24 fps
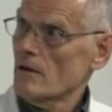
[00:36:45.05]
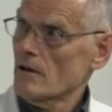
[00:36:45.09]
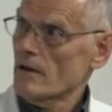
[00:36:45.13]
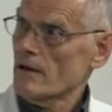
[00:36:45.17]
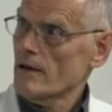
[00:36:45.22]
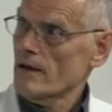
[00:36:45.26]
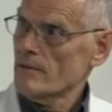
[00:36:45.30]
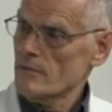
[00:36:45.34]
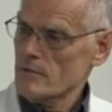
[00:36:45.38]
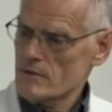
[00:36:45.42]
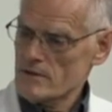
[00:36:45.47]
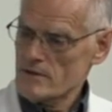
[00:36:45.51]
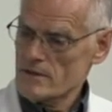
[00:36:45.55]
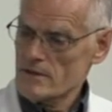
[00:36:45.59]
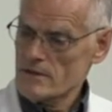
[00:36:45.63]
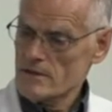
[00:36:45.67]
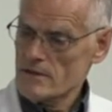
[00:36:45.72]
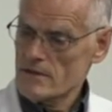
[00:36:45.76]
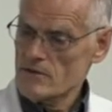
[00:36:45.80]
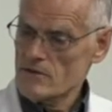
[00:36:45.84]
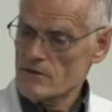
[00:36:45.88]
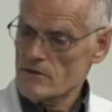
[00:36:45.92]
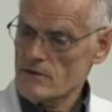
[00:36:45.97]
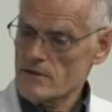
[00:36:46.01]
Lyme disease,
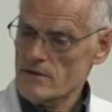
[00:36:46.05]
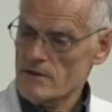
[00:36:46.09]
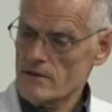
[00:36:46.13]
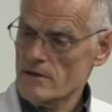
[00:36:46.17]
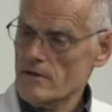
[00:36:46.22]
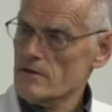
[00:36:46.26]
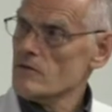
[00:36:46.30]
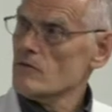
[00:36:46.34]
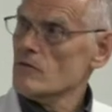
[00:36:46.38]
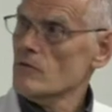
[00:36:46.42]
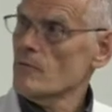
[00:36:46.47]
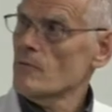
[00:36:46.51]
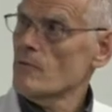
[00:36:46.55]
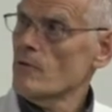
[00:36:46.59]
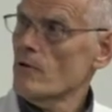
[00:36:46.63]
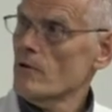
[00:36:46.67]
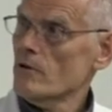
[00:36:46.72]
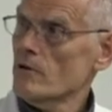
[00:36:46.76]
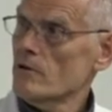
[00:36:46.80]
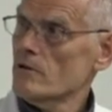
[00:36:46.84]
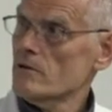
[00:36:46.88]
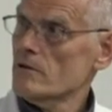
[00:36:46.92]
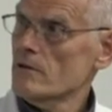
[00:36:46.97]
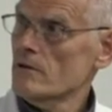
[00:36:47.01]
as you see, is
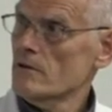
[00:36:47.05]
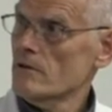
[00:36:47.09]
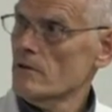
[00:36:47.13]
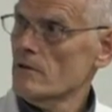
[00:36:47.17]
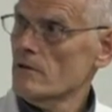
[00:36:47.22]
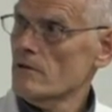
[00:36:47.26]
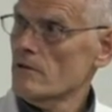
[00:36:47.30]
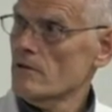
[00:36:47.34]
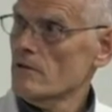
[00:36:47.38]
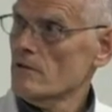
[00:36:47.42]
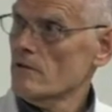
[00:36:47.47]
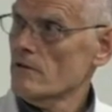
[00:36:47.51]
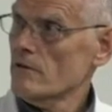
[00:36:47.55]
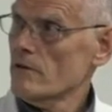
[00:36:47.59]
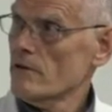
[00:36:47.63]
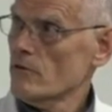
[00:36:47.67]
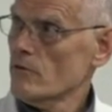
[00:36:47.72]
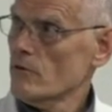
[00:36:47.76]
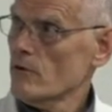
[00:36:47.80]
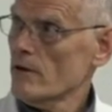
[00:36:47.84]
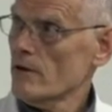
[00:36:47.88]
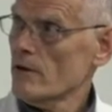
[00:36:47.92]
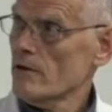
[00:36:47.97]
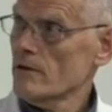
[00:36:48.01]
reported here very
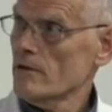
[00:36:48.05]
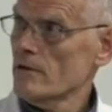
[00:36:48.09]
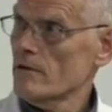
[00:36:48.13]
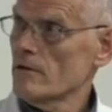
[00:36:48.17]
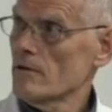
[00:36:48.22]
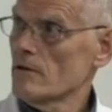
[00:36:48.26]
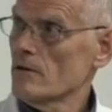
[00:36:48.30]
rarely,